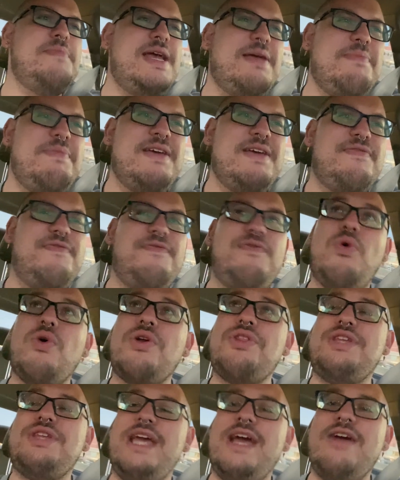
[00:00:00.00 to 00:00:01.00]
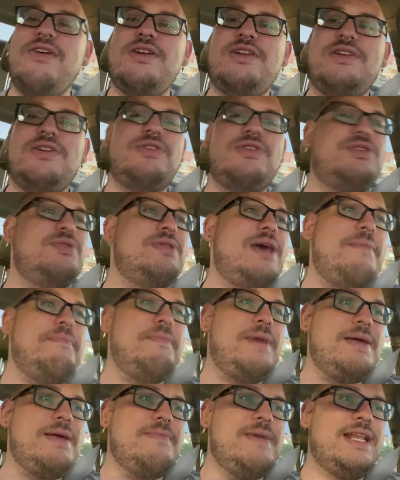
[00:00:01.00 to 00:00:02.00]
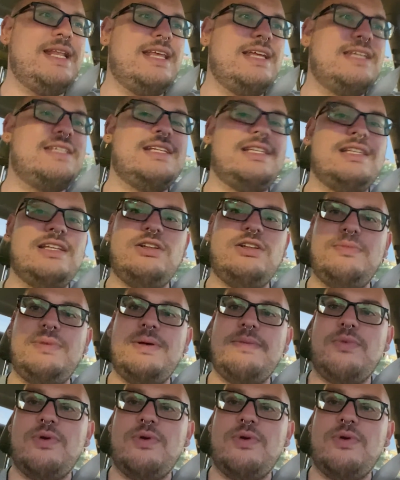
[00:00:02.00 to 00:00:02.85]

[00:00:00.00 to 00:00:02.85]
be a 4th character, so that might make things a little bit more